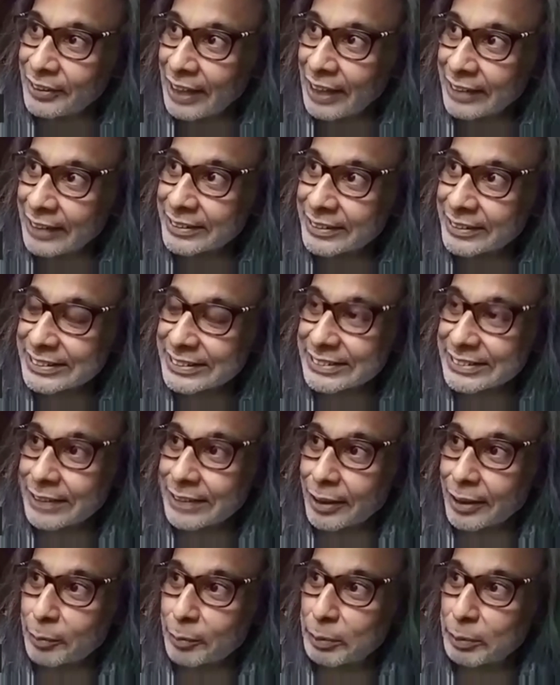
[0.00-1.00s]
and this is
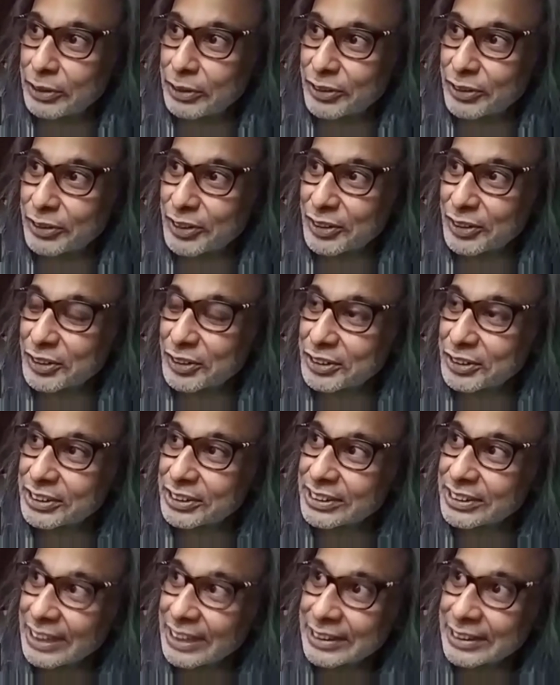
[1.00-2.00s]
not a PG
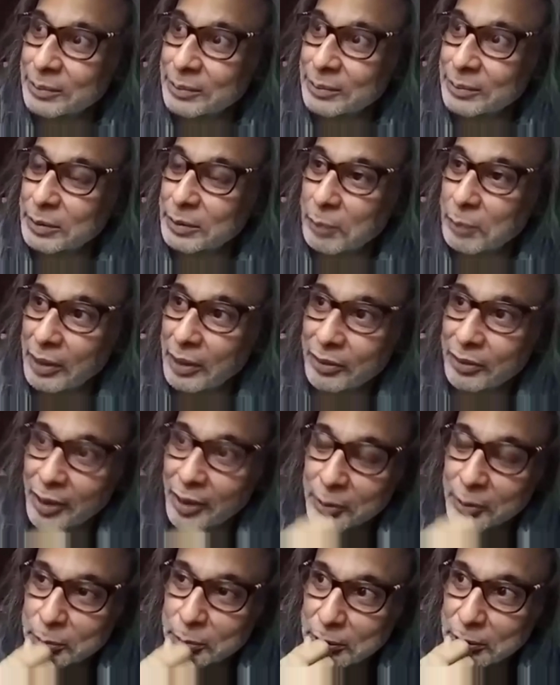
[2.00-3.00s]
thirteen, I can be
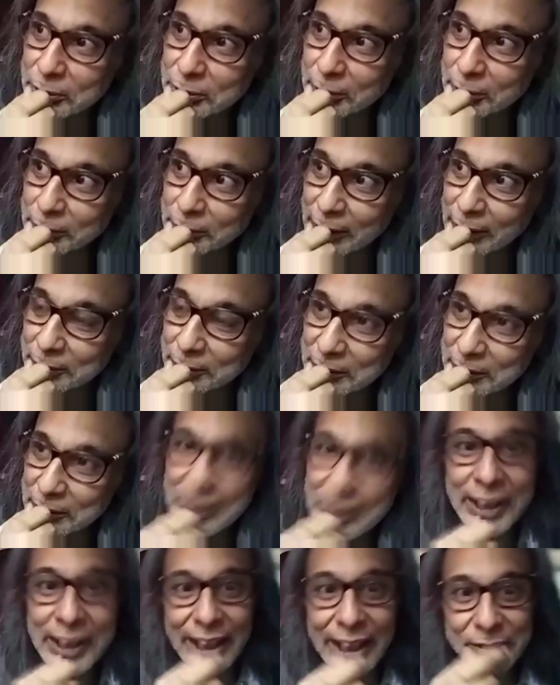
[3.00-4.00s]
myself because sometimes yes.